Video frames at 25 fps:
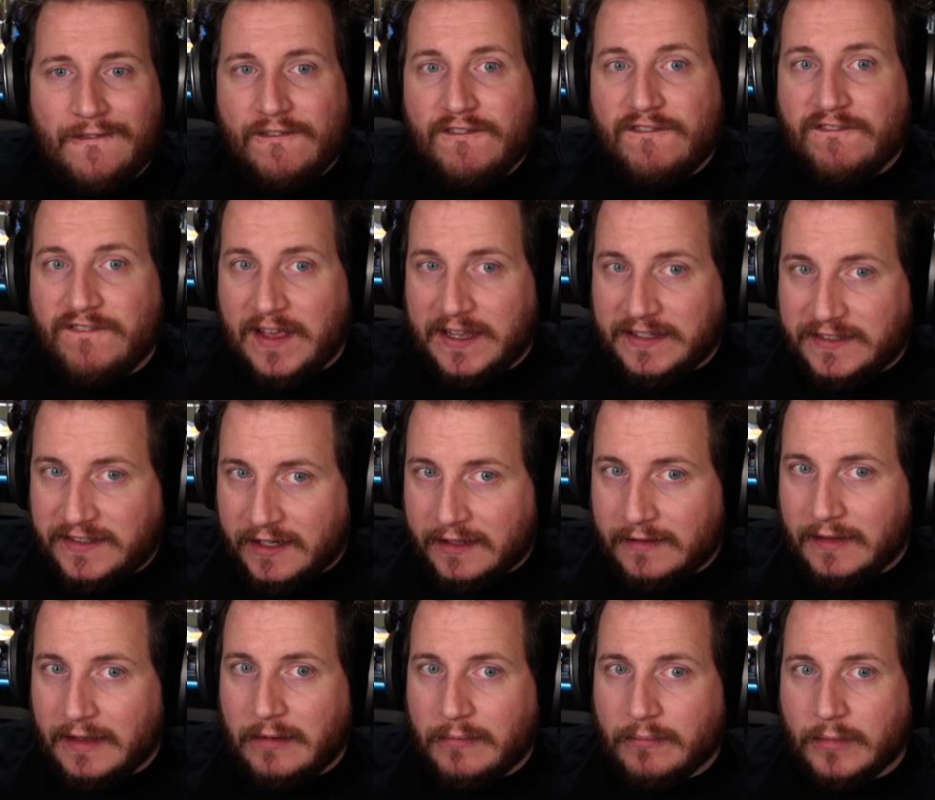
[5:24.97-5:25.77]

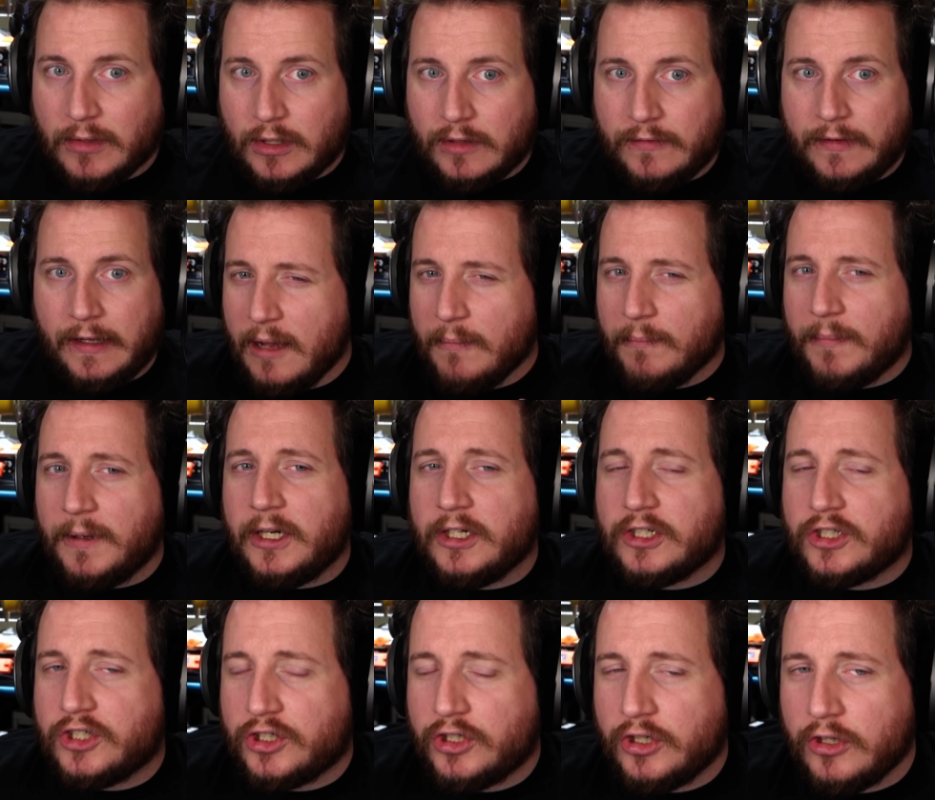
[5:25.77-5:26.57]
physically move it, but it
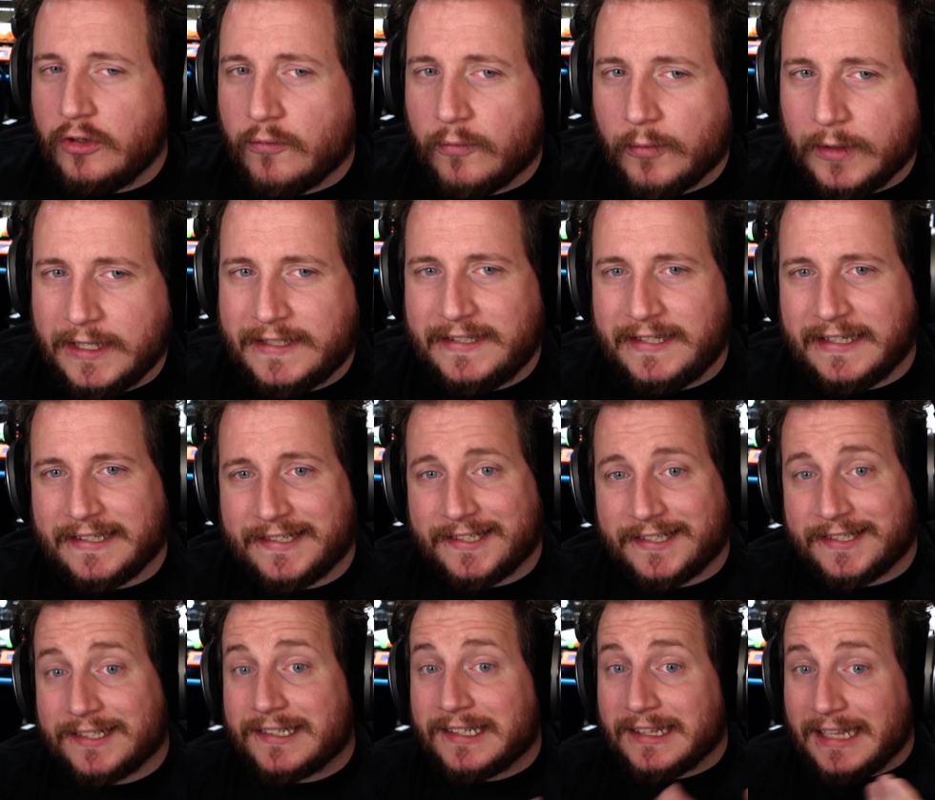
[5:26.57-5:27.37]
should
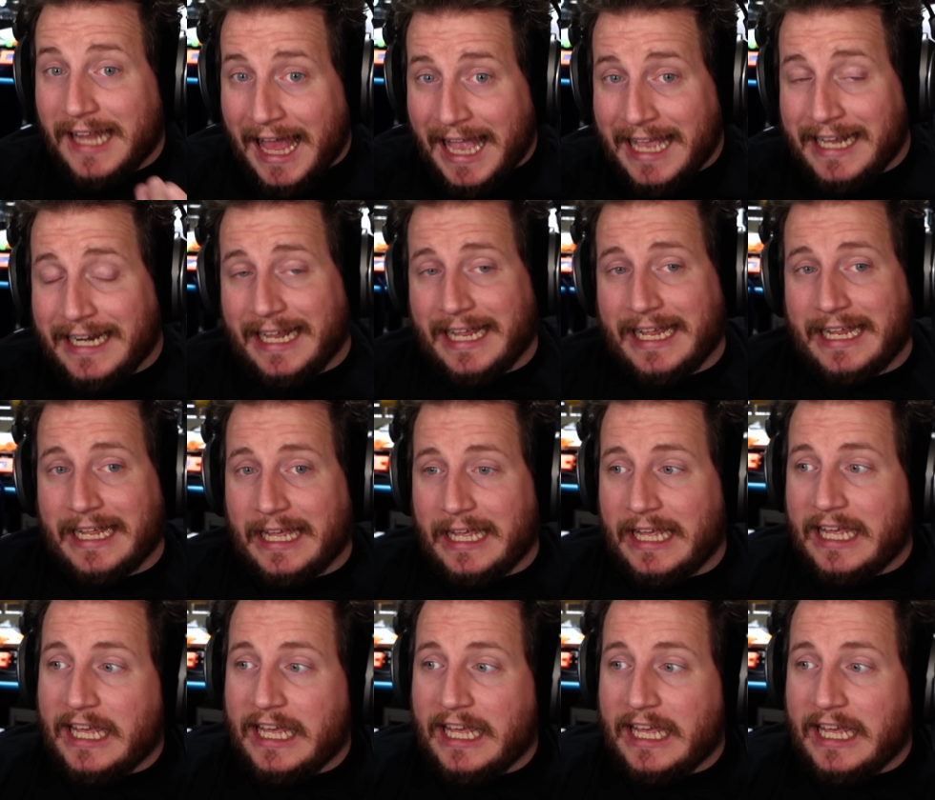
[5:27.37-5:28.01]
resist sliding